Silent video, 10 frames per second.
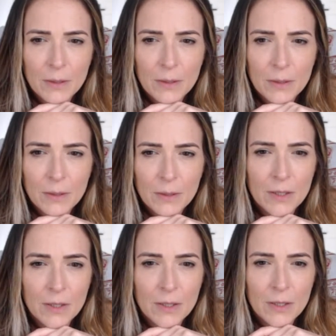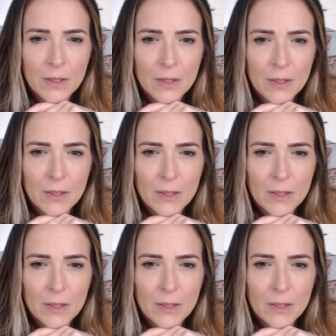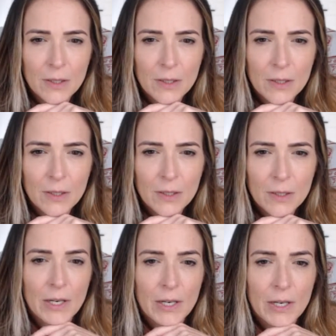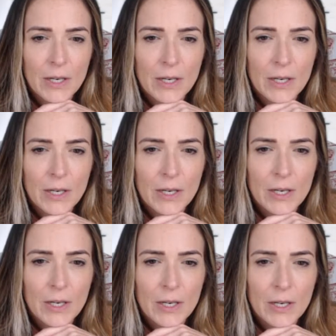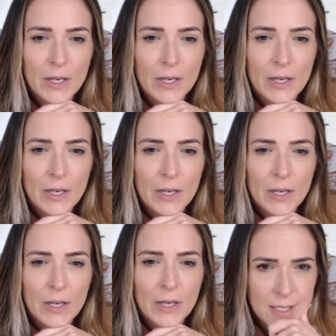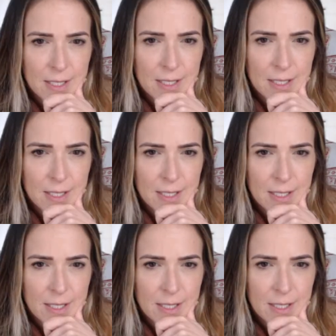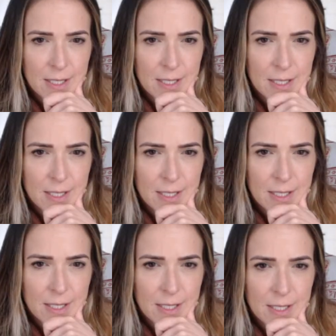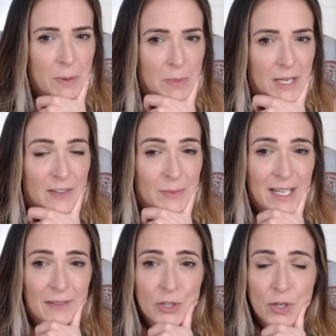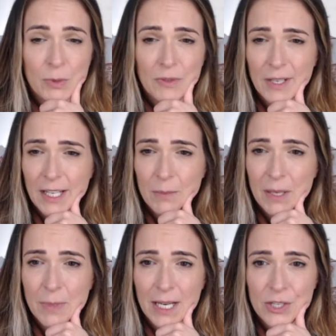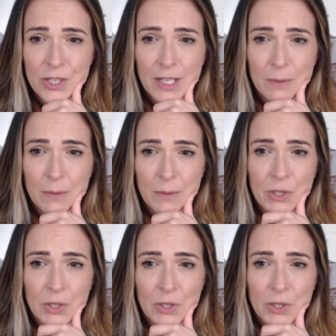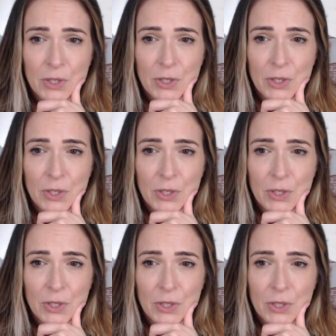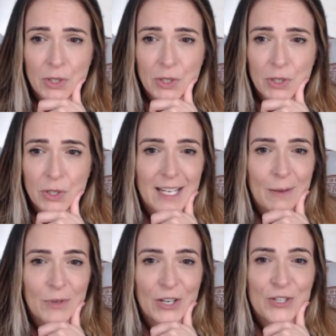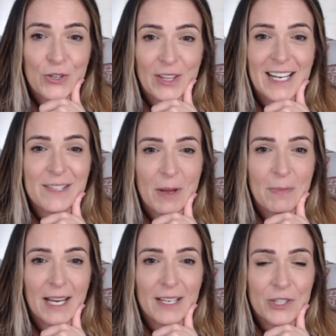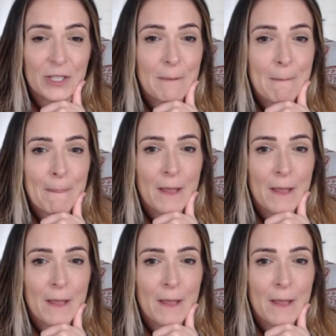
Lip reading: I'm almost done. Okay, I'm going to end it with cheese, T-foot. Hey, Mama B, I've been having trouble finding my passion. I'm currently in law school and I'm almost done. I'm not sure that is my passion.